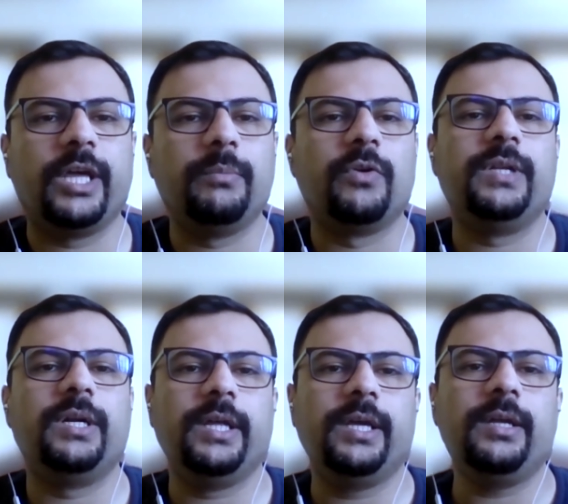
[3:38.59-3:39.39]
time of the
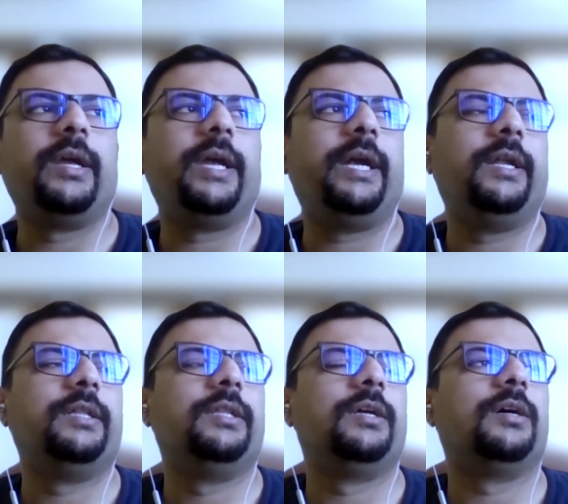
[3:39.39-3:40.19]
day, and
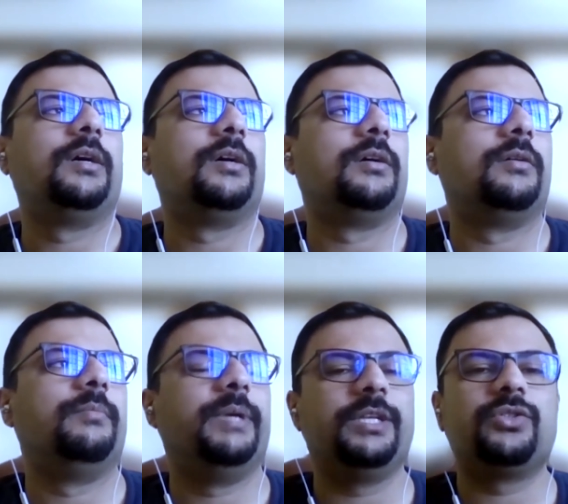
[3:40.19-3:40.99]
then uh,
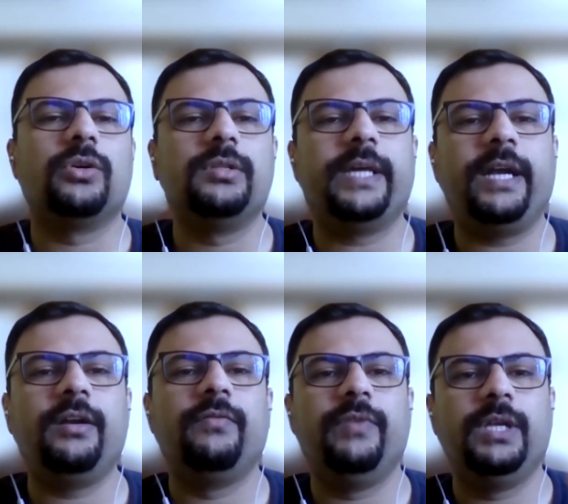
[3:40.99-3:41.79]
based on that
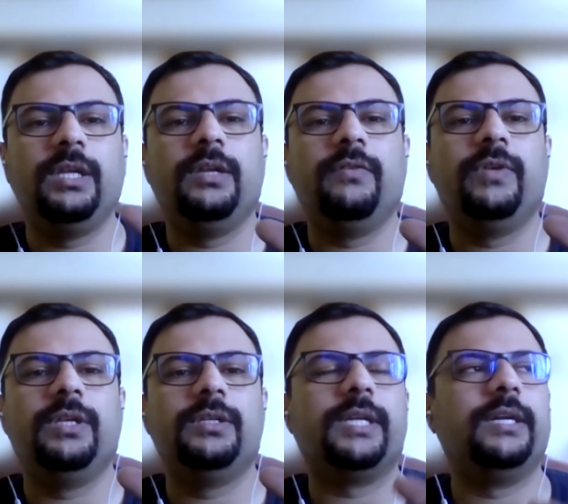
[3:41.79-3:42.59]
we,
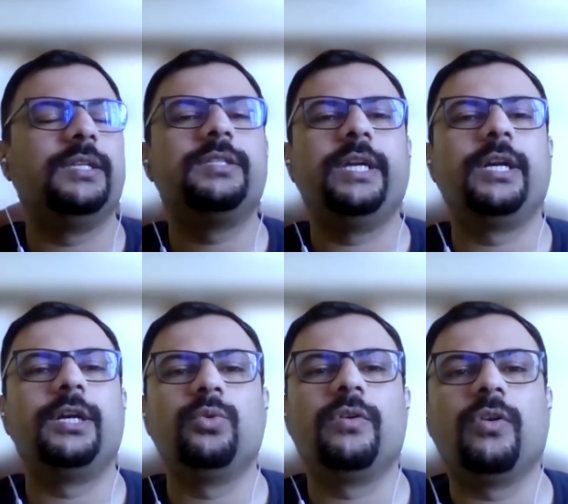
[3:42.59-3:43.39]
we send this data
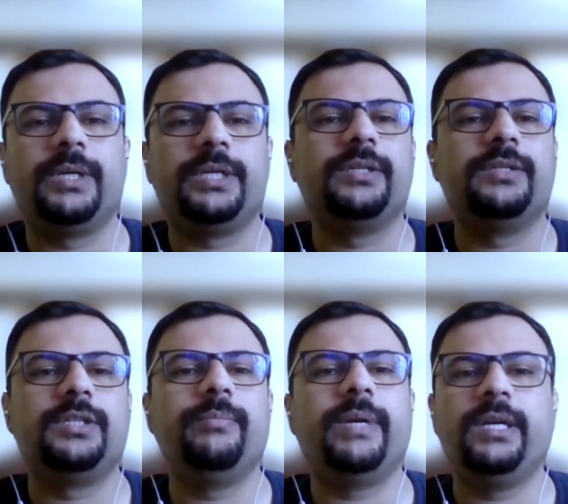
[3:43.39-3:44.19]
to our operations
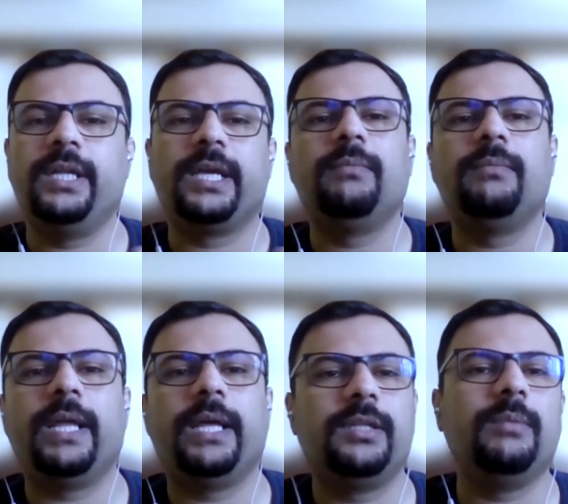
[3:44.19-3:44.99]
team and they can
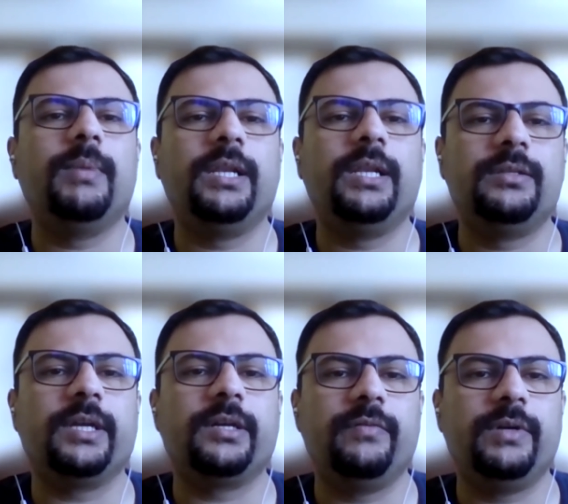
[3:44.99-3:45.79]
plan the rebalancing
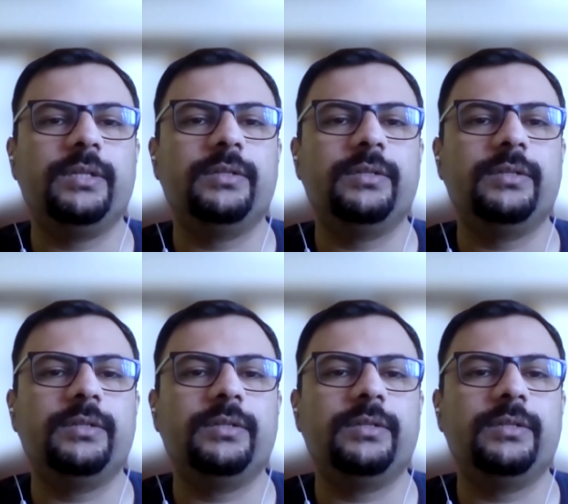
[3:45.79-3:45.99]
activity.